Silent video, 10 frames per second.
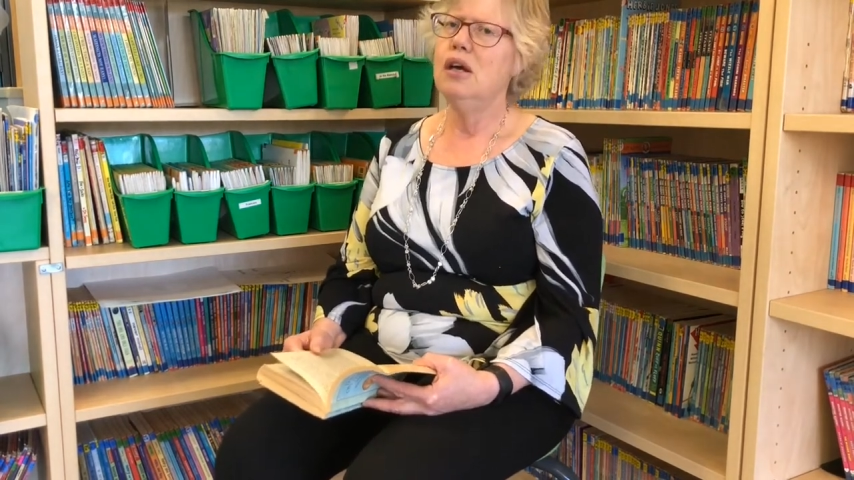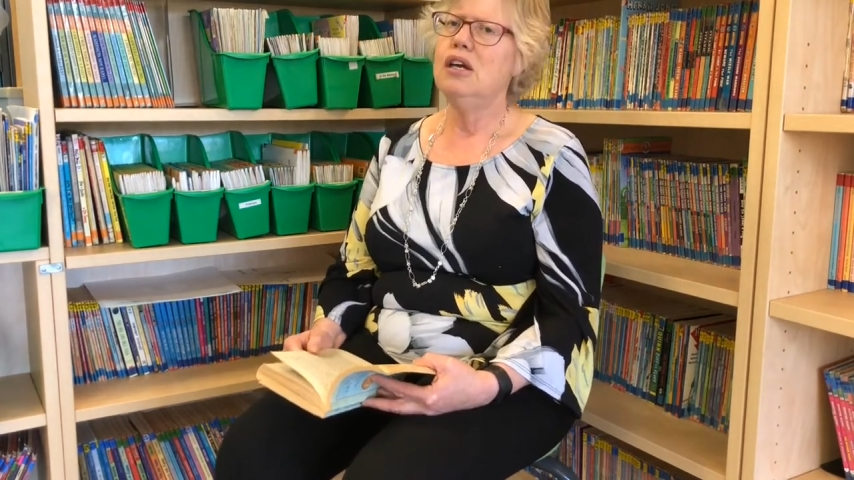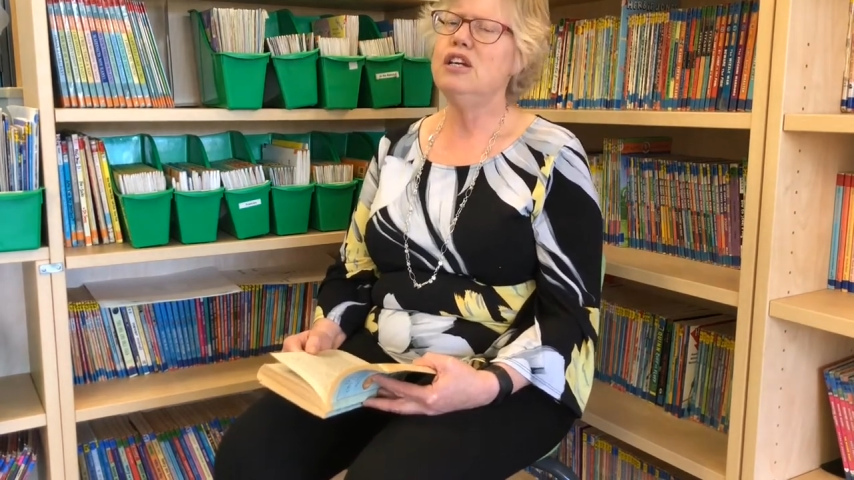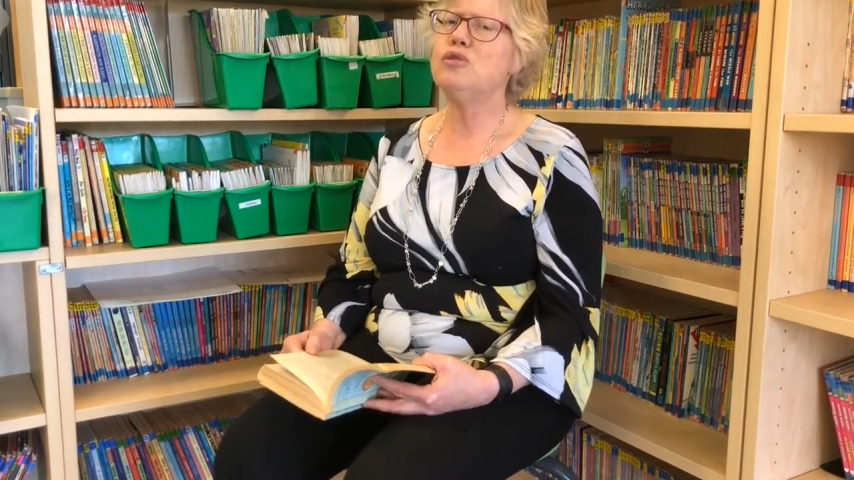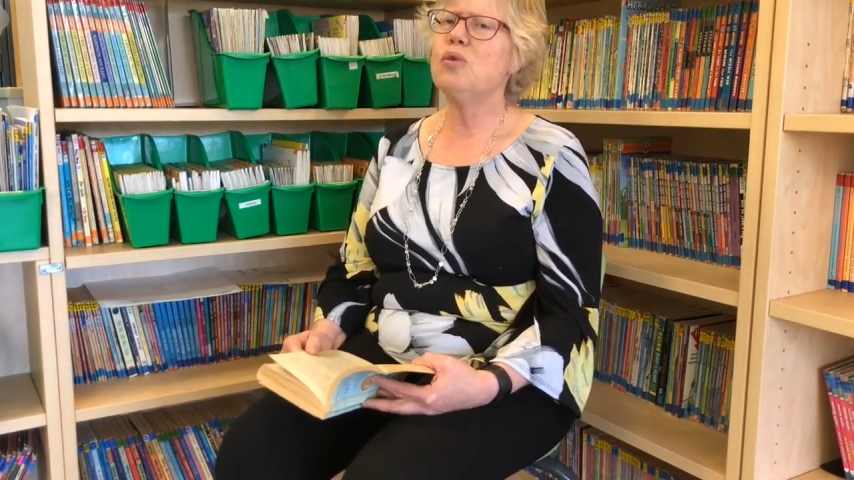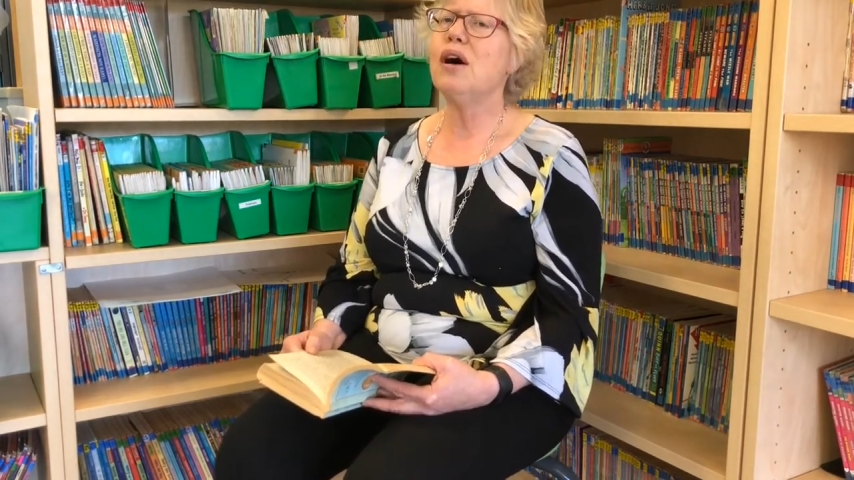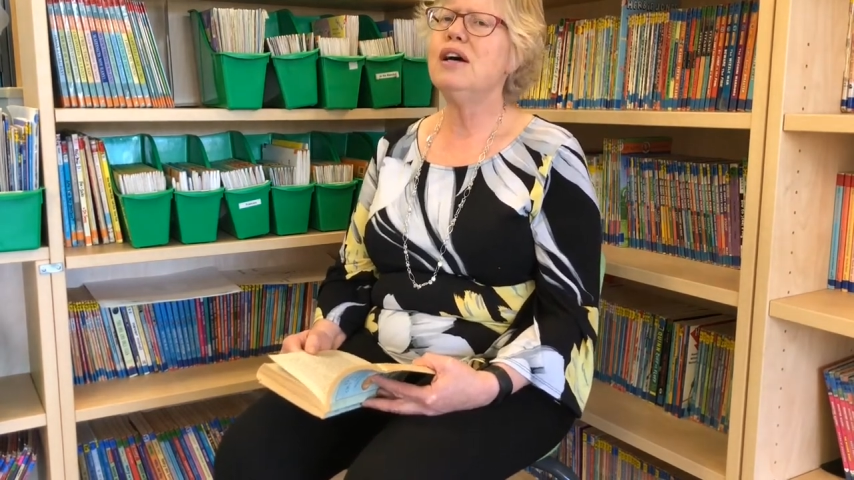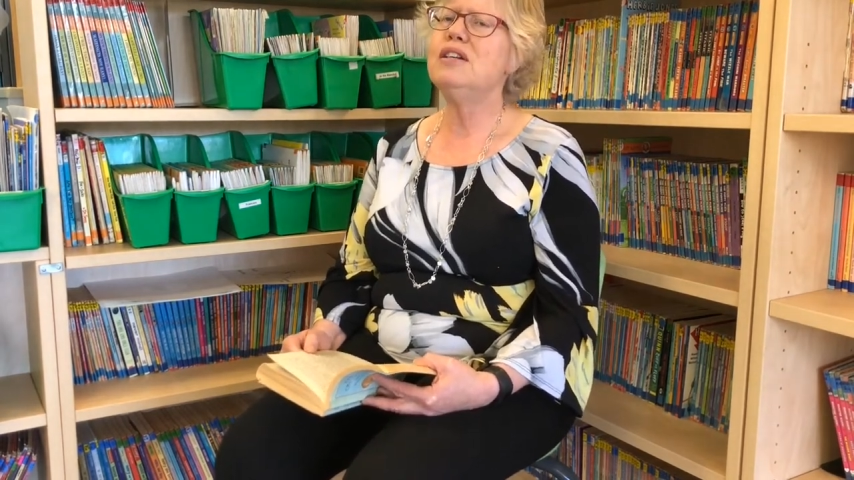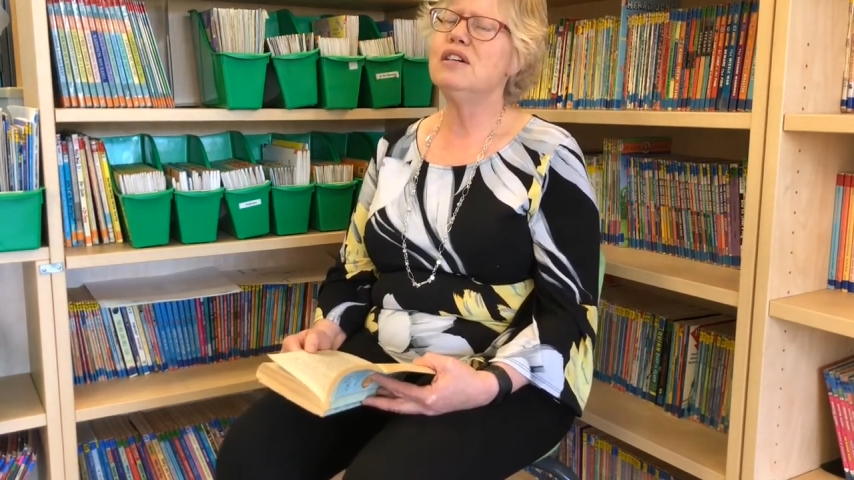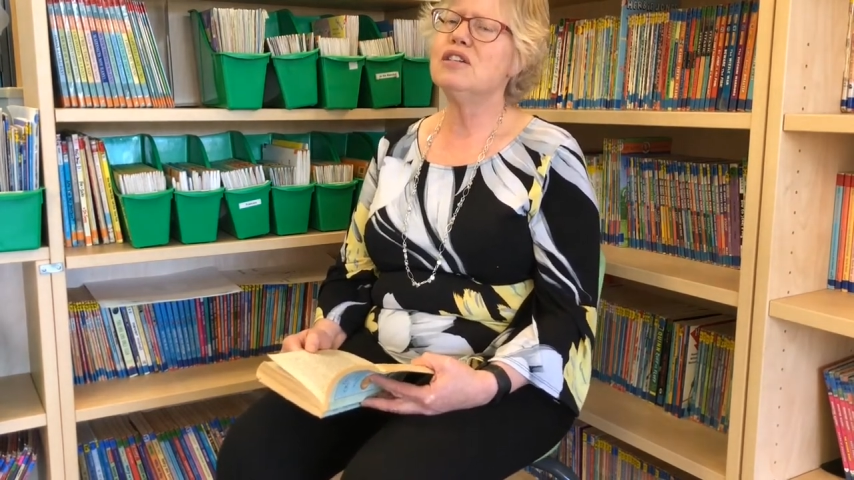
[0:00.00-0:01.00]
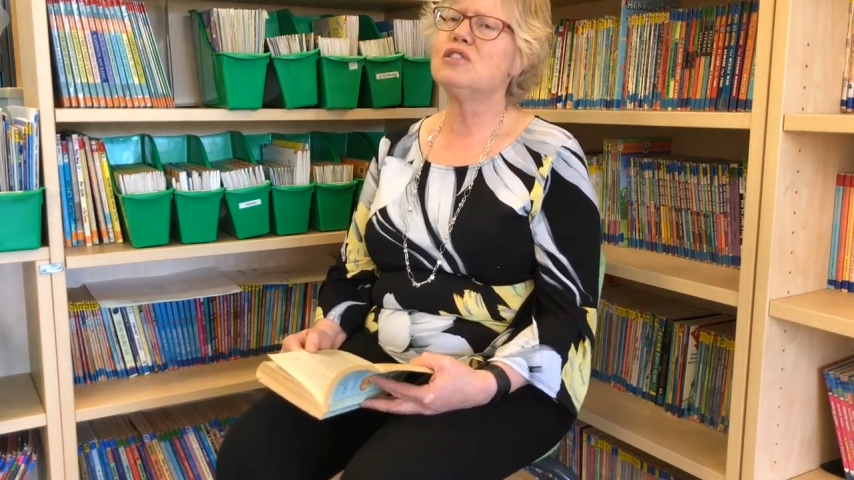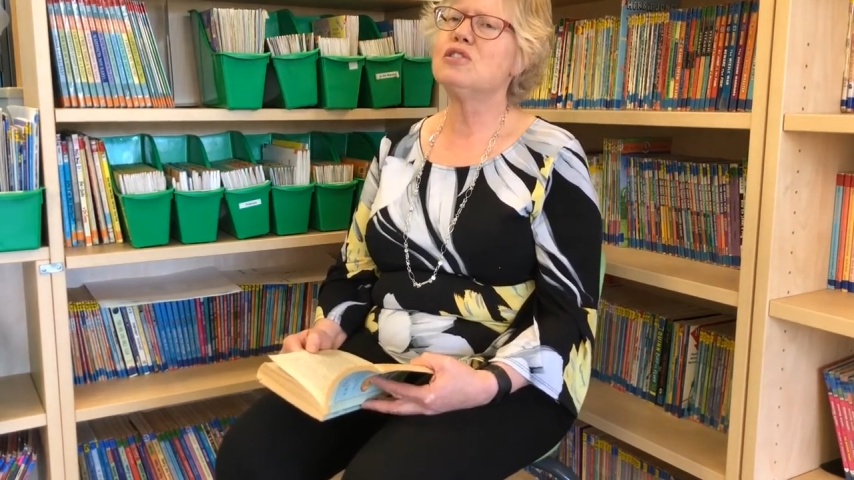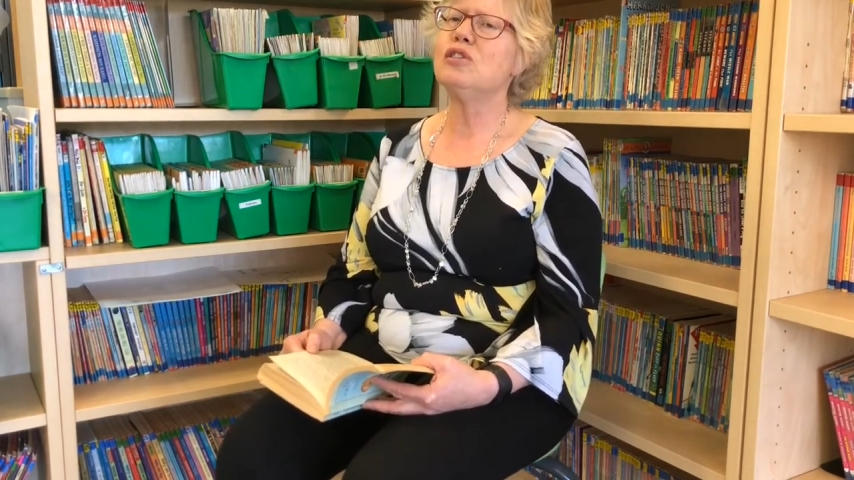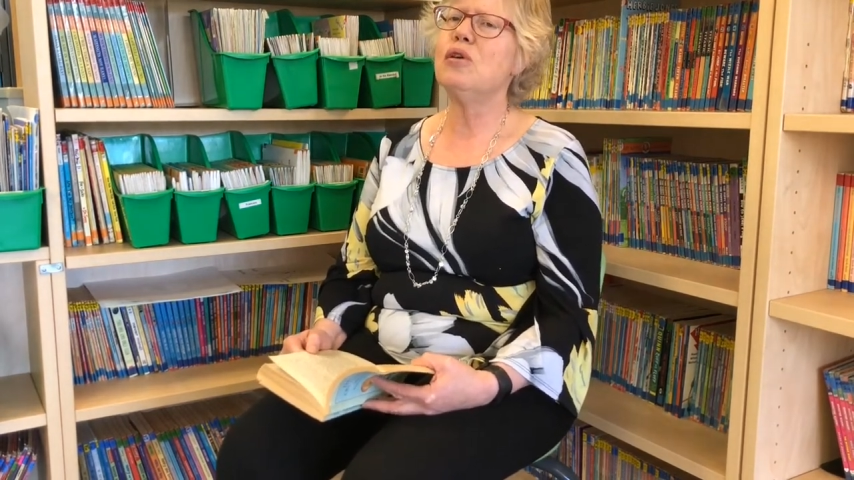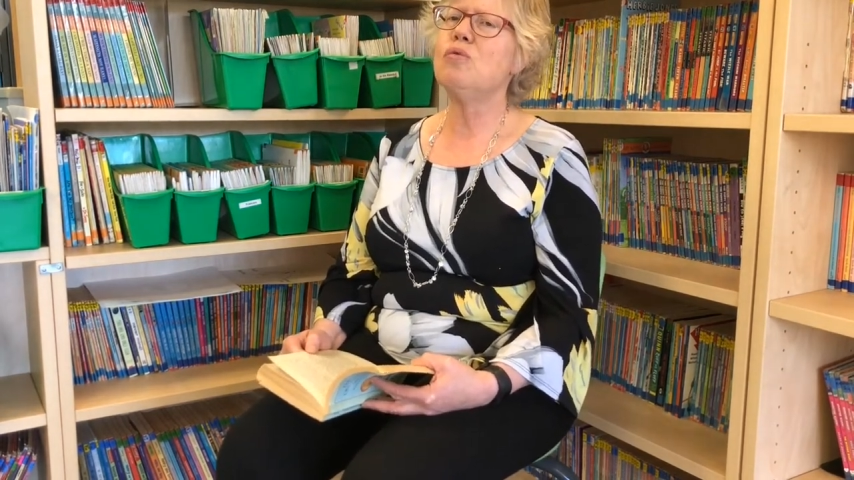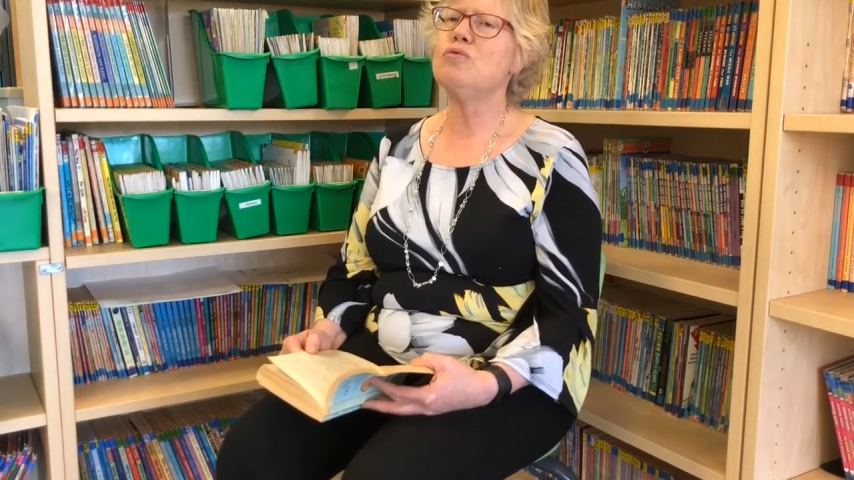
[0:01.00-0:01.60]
He tried a slow,